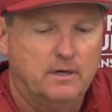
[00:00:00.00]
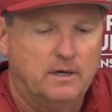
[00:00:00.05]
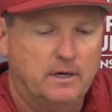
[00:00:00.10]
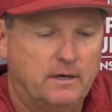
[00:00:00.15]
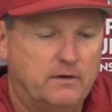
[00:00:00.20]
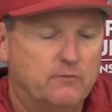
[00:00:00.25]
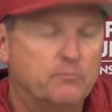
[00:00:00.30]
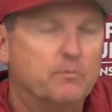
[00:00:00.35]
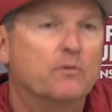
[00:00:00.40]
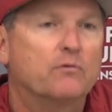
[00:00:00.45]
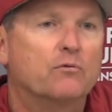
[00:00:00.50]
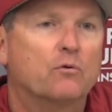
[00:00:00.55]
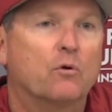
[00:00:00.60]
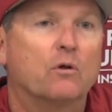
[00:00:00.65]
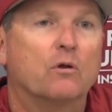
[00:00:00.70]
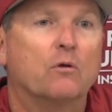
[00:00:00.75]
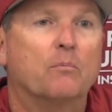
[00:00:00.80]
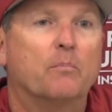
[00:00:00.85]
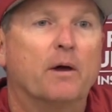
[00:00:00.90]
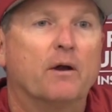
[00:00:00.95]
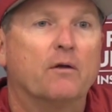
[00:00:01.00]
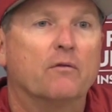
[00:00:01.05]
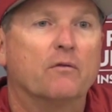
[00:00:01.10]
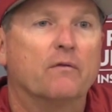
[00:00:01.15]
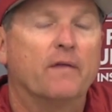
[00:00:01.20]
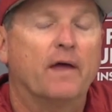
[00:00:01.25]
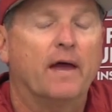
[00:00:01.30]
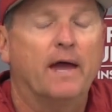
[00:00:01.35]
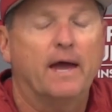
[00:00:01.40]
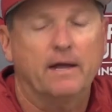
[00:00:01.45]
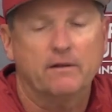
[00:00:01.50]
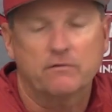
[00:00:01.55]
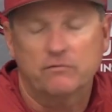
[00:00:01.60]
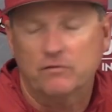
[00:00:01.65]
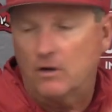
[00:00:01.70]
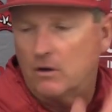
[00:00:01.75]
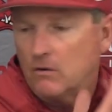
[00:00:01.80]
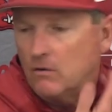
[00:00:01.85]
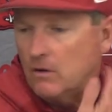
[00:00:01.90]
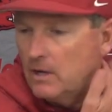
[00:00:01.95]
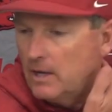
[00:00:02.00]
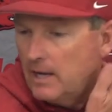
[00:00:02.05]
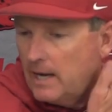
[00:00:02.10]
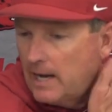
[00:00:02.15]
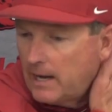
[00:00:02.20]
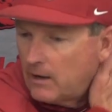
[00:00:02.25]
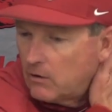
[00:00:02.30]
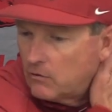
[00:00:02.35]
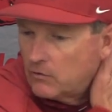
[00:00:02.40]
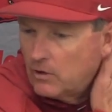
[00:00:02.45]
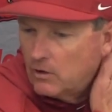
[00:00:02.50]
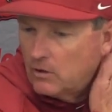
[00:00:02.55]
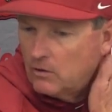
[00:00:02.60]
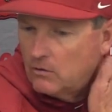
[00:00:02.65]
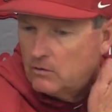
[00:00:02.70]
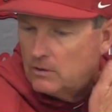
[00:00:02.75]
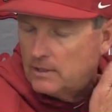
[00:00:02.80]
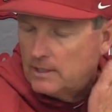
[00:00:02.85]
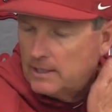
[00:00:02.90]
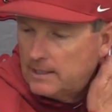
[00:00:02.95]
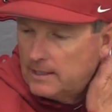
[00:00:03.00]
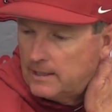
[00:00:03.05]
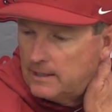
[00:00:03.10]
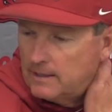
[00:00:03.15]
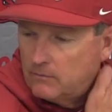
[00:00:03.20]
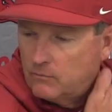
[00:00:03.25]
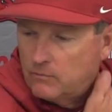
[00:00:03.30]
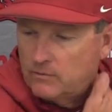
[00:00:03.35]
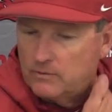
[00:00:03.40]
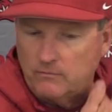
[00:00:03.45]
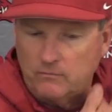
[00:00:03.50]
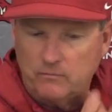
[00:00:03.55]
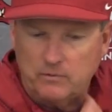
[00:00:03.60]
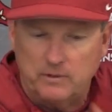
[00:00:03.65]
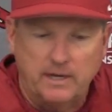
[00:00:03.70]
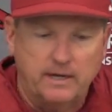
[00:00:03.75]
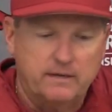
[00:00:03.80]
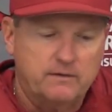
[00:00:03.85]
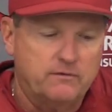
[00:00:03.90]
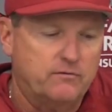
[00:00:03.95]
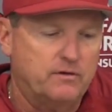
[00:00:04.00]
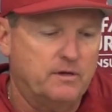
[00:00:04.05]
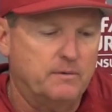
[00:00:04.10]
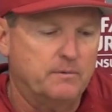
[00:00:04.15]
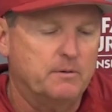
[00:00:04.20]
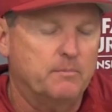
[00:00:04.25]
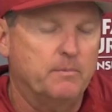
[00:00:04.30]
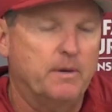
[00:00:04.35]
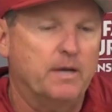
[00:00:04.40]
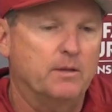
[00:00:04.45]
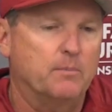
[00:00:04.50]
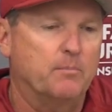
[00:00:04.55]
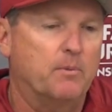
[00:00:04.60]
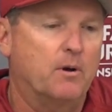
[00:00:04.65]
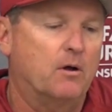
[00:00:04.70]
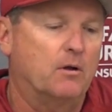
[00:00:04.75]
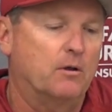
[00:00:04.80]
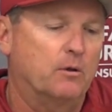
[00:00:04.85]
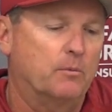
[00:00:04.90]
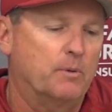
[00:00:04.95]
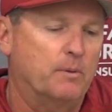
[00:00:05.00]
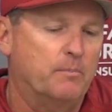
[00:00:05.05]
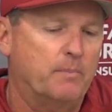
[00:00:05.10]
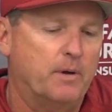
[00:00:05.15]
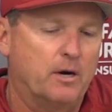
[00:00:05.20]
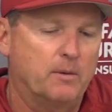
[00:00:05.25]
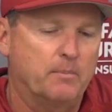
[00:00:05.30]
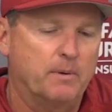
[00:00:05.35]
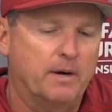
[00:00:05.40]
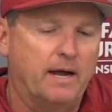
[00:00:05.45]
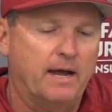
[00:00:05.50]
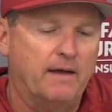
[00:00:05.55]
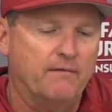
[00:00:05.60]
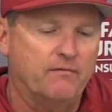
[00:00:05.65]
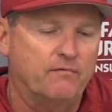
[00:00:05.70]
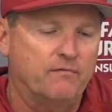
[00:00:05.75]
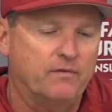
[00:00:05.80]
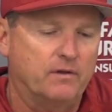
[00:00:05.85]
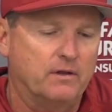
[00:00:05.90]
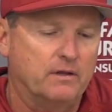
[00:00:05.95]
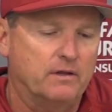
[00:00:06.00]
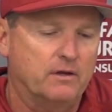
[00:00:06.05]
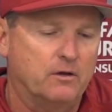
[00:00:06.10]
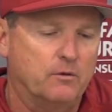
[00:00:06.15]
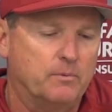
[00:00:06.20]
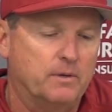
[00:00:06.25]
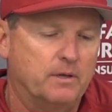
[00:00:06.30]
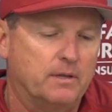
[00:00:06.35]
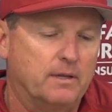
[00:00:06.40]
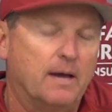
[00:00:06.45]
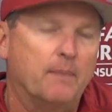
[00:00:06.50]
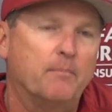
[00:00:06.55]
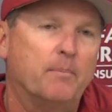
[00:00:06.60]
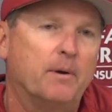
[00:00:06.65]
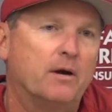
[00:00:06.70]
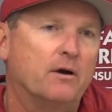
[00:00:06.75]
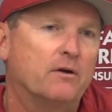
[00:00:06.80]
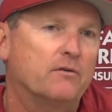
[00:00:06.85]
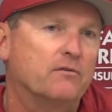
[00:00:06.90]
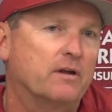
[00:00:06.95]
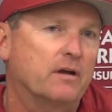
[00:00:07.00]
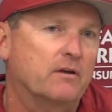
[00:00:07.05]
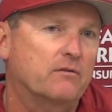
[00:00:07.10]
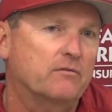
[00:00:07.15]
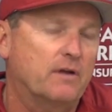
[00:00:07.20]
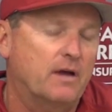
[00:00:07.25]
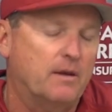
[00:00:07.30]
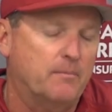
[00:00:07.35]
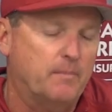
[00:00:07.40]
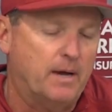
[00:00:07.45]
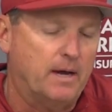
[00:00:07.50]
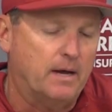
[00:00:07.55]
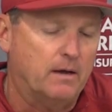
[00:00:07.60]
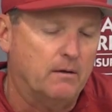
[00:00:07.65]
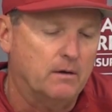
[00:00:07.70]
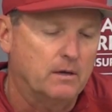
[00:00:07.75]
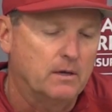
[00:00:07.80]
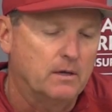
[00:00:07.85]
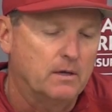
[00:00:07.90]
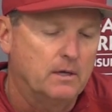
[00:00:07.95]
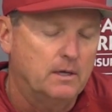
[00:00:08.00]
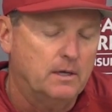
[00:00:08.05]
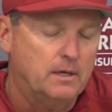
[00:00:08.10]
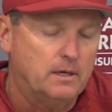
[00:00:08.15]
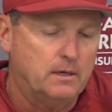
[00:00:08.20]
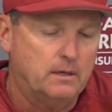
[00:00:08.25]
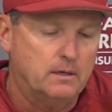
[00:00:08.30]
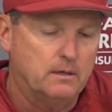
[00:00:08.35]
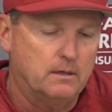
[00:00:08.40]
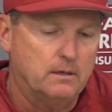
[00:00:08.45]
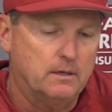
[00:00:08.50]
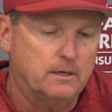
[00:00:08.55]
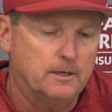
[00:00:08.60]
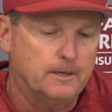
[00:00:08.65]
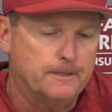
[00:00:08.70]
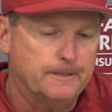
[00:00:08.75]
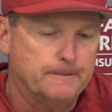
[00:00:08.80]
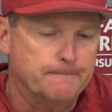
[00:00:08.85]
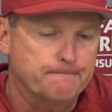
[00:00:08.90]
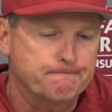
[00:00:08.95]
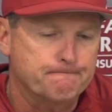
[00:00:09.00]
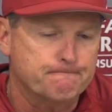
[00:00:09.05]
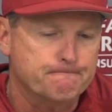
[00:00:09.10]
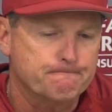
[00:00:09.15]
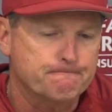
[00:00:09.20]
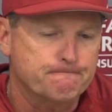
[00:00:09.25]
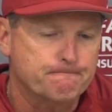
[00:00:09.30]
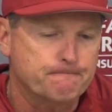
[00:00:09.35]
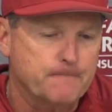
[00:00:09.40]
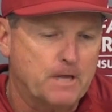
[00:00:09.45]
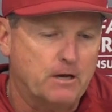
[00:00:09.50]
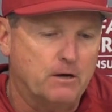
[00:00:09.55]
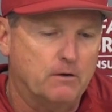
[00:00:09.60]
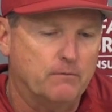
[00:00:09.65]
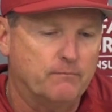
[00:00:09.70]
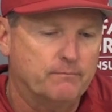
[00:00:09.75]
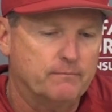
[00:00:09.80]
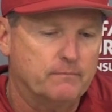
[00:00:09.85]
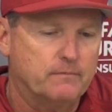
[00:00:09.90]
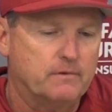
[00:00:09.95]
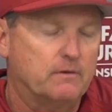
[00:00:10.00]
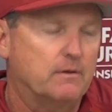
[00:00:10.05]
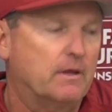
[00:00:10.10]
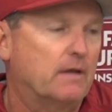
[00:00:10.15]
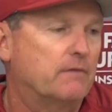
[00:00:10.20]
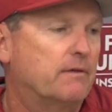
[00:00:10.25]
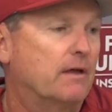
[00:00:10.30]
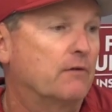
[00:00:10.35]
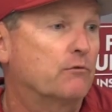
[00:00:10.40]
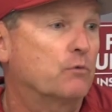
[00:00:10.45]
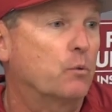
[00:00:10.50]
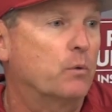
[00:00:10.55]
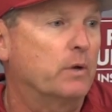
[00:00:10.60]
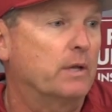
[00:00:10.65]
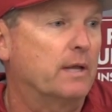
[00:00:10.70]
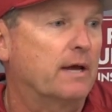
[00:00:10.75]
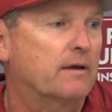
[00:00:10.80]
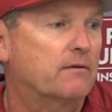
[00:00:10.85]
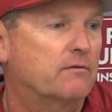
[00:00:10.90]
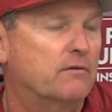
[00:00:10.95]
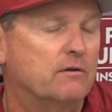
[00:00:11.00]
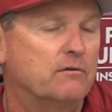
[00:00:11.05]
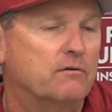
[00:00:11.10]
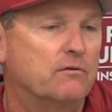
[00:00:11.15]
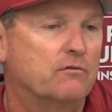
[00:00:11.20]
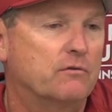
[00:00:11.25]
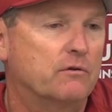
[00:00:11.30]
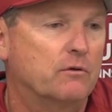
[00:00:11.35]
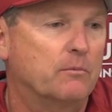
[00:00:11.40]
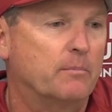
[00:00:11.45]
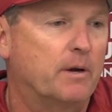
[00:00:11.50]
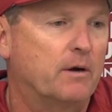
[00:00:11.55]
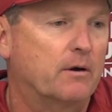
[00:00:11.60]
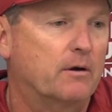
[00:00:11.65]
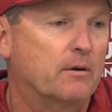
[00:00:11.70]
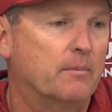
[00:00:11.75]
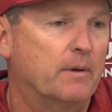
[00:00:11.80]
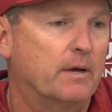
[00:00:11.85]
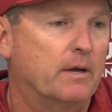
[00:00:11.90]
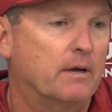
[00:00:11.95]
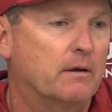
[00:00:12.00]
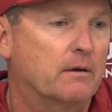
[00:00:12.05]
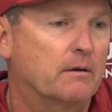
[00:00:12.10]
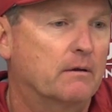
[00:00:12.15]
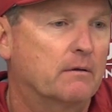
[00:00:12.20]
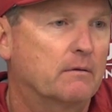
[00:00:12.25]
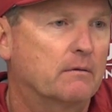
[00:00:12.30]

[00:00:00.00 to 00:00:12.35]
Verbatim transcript: uh, he's been throwing a little better than that. So I don't know. Uh, would would like to see him command the ball a little bit better, but I have a feeling that he'll be a lot better his next time out. And uh, you know, so that that's what we'd like to see is just a little better command.